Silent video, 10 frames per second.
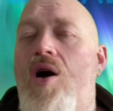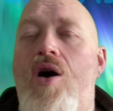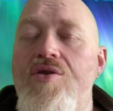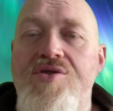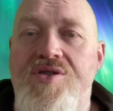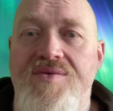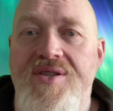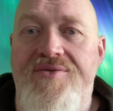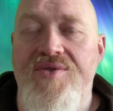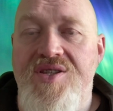host of
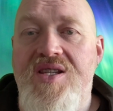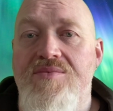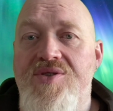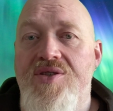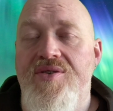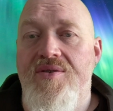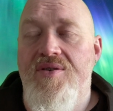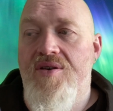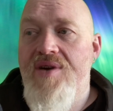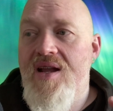different stims that are,
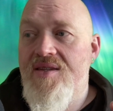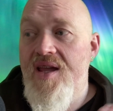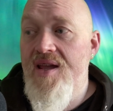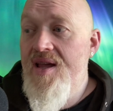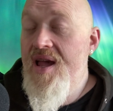are, out there.